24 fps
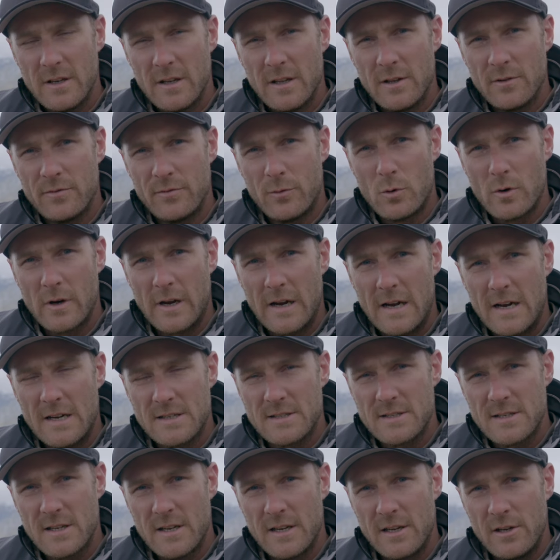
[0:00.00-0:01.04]
and the
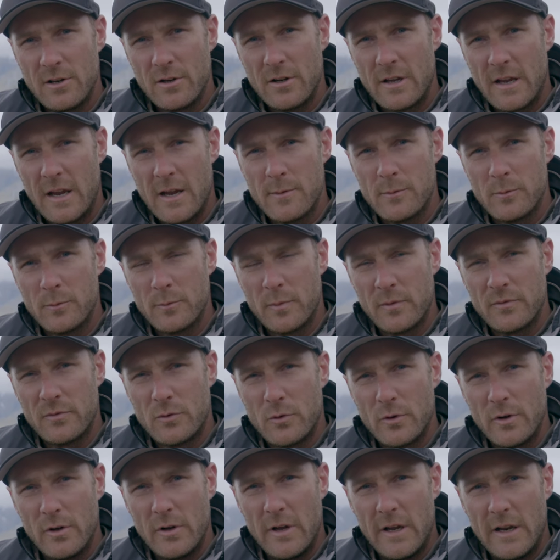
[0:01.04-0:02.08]
forecast that you get
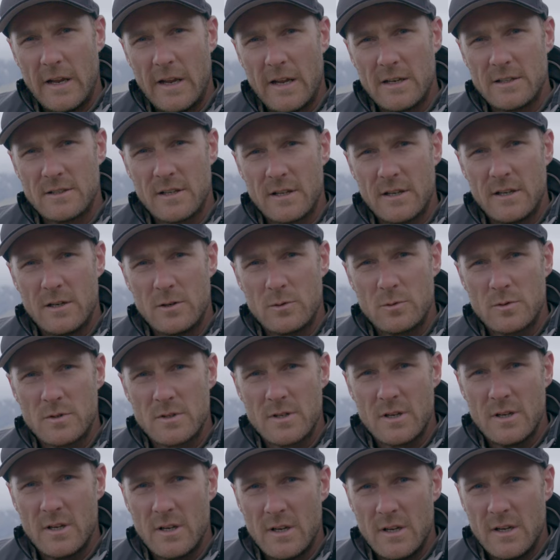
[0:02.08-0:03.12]
before you head out into the
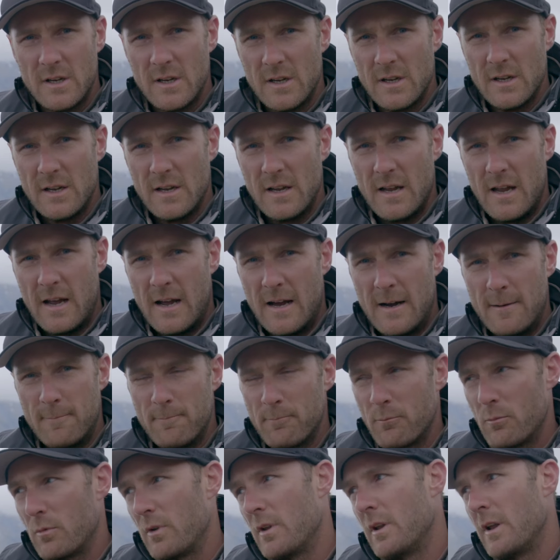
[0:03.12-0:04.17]
hills.
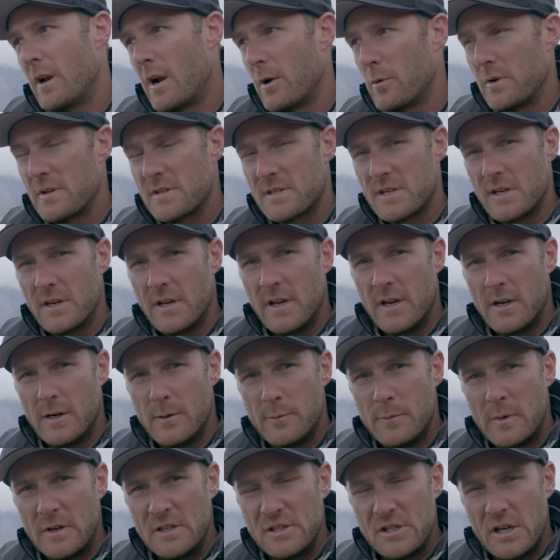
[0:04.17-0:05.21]
You know, we're sitting here
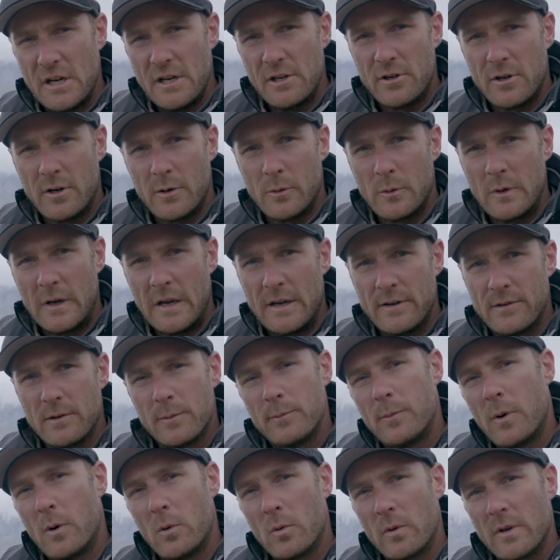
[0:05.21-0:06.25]
in mid-January and we're having
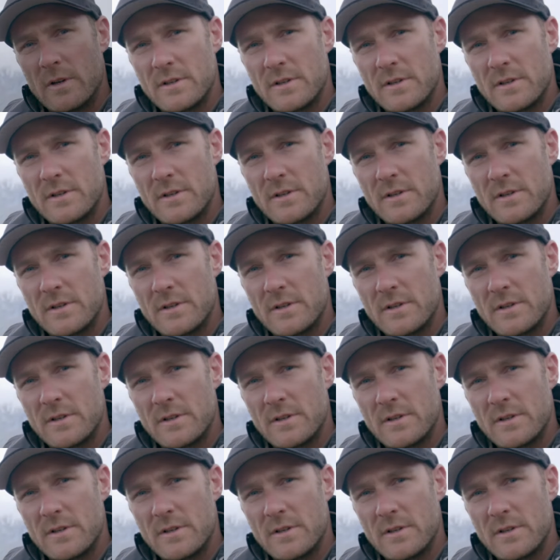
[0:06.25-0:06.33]
to pull